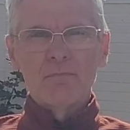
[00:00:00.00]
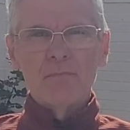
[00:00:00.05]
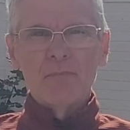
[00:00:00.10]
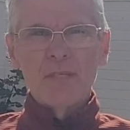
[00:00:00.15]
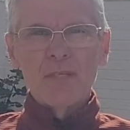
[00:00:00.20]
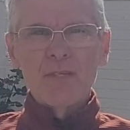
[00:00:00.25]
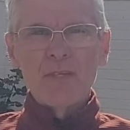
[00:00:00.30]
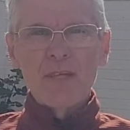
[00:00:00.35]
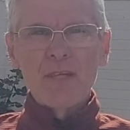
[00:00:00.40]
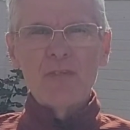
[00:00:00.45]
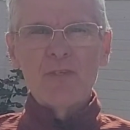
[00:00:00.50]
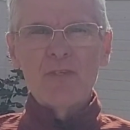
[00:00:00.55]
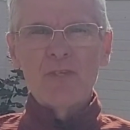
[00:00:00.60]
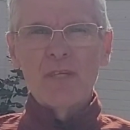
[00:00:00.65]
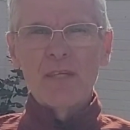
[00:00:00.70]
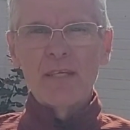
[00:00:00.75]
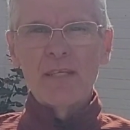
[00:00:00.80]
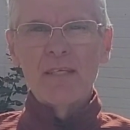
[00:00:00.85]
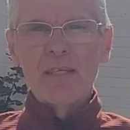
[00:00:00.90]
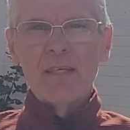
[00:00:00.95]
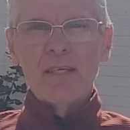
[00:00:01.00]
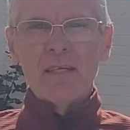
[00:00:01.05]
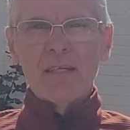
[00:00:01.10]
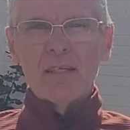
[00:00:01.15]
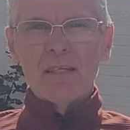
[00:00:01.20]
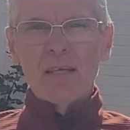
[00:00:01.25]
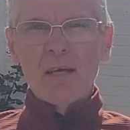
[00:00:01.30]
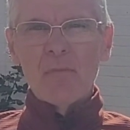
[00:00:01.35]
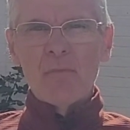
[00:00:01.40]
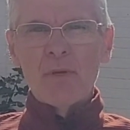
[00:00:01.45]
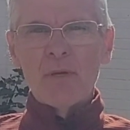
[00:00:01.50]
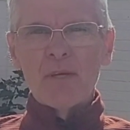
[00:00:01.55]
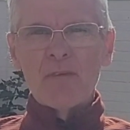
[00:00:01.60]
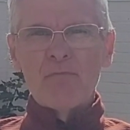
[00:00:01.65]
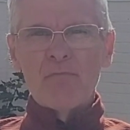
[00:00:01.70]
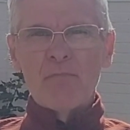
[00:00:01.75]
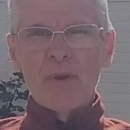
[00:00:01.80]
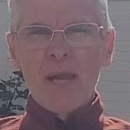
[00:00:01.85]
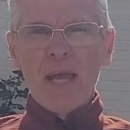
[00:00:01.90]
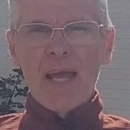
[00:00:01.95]
essentially a bit
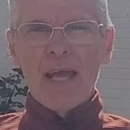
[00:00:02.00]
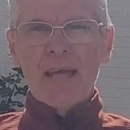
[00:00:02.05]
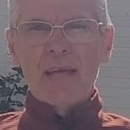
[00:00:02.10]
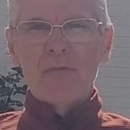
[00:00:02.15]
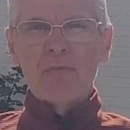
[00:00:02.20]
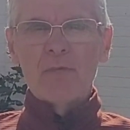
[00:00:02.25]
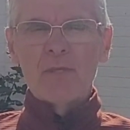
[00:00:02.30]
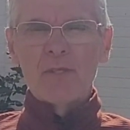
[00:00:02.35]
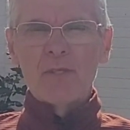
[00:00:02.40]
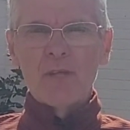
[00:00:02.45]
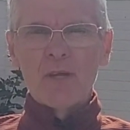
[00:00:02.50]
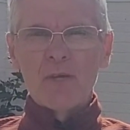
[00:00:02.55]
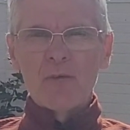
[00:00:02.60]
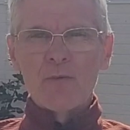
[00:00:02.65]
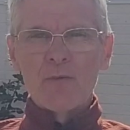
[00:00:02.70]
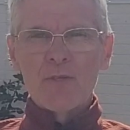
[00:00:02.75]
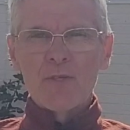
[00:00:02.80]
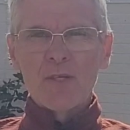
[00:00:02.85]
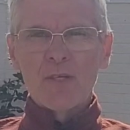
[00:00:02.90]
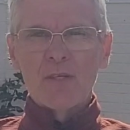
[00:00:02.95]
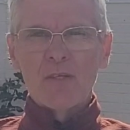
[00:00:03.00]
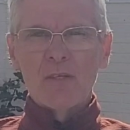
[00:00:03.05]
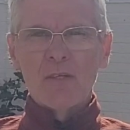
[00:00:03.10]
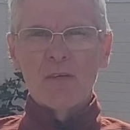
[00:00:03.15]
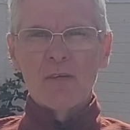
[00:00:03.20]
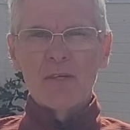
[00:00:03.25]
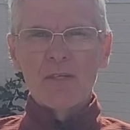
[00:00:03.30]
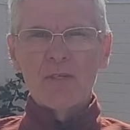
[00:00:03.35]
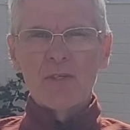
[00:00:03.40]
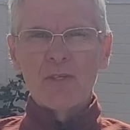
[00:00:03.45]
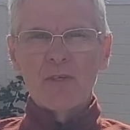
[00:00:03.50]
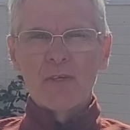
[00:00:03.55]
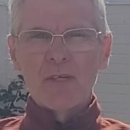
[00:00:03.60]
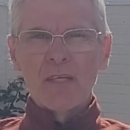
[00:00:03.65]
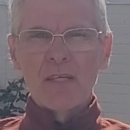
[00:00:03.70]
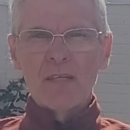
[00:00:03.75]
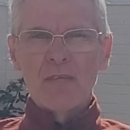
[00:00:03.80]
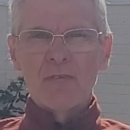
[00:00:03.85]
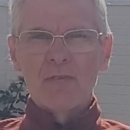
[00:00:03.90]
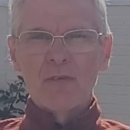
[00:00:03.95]
of black with no starlight
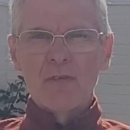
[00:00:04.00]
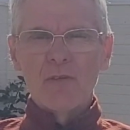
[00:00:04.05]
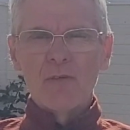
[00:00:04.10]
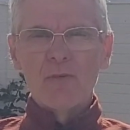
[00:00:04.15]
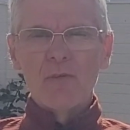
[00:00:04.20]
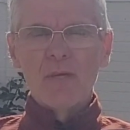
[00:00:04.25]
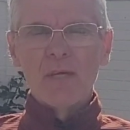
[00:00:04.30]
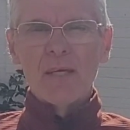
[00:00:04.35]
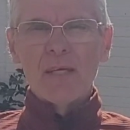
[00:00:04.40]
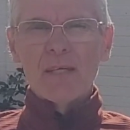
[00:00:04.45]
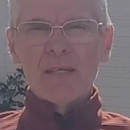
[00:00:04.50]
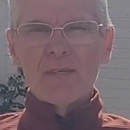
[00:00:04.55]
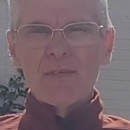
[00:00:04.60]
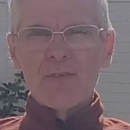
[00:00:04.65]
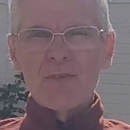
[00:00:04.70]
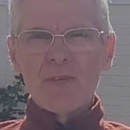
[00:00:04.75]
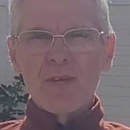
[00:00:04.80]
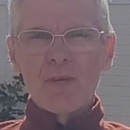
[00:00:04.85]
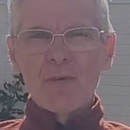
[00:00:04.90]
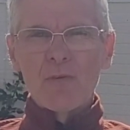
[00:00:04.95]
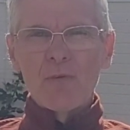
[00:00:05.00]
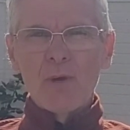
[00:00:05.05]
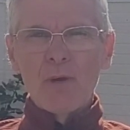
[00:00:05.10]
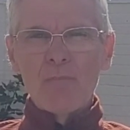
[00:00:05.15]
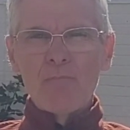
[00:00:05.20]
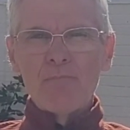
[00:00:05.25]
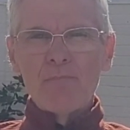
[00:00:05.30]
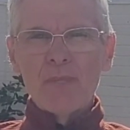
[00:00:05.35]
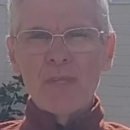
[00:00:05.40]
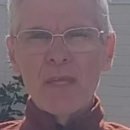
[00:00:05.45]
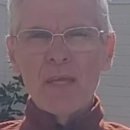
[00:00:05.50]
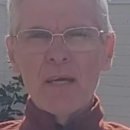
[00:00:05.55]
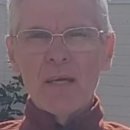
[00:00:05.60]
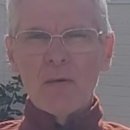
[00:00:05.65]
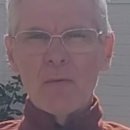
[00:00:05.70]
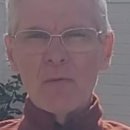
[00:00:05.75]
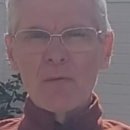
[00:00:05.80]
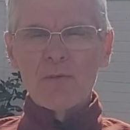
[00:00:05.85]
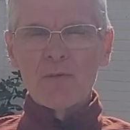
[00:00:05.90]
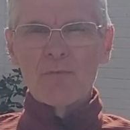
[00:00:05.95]
shining through. So I
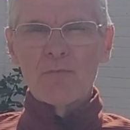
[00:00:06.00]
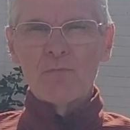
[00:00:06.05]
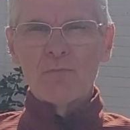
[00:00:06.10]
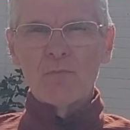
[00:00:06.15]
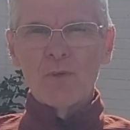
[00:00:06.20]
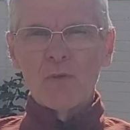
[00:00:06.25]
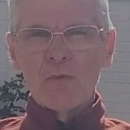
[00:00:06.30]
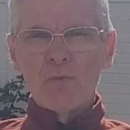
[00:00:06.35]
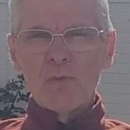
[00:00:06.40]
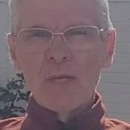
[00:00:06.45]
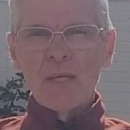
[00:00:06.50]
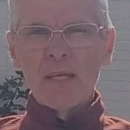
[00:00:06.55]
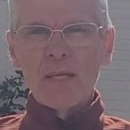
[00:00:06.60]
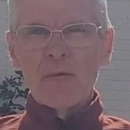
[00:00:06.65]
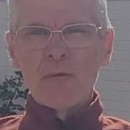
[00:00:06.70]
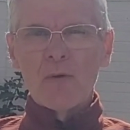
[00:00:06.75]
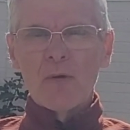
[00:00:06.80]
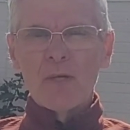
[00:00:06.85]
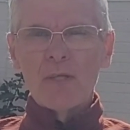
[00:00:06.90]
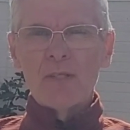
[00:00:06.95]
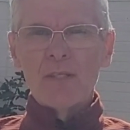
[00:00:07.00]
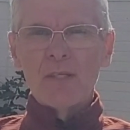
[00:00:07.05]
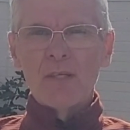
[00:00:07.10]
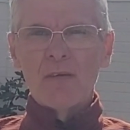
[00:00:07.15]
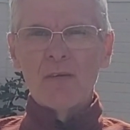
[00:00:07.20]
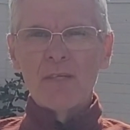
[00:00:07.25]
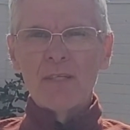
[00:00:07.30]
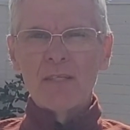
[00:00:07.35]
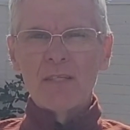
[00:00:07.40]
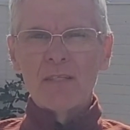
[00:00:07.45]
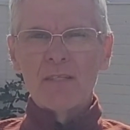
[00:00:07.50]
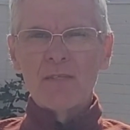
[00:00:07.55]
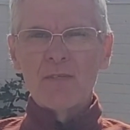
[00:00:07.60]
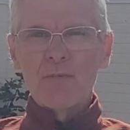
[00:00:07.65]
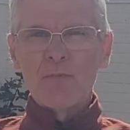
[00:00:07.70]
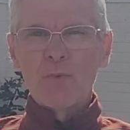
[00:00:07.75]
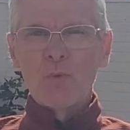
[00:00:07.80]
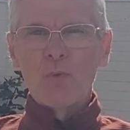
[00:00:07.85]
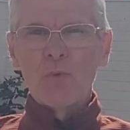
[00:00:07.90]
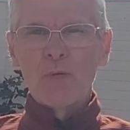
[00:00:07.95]
was really quite delighted
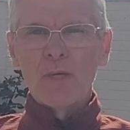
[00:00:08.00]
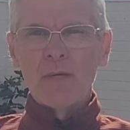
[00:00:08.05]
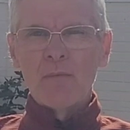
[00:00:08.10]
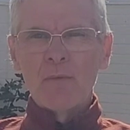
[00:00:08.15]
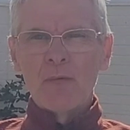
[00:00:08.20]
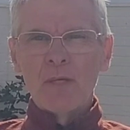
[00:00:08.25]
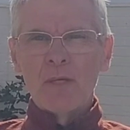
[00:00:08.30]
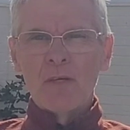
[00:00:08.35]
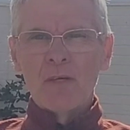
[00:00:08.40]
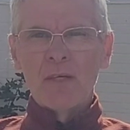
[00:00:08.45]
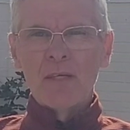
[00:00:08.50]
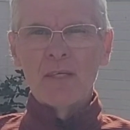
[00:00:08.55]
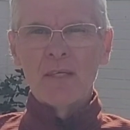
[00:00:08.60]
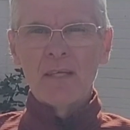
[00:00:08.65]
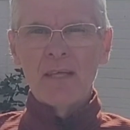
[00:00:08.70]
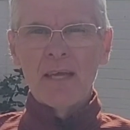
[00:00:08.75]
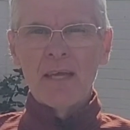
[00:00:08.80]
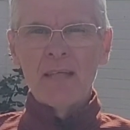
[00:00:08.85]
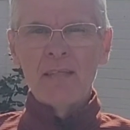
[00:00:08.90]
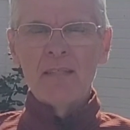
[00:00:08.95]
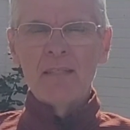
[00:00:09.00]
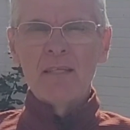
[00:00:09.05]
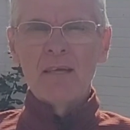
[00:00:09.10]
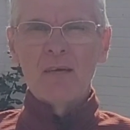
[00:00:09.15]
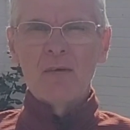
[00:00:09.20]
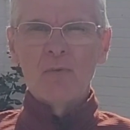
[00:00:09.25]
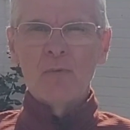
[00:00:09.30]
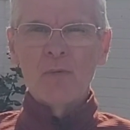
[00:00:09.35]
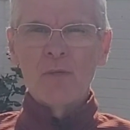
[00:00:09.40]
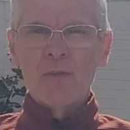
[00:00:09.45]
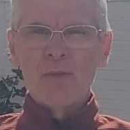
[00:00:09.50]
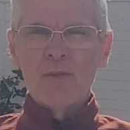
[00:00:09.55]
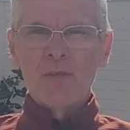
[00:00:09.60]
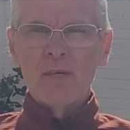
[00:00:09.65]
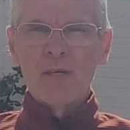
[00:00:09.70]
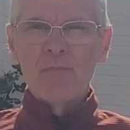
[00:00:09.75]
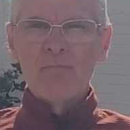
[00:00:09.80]
this morning when I ended up with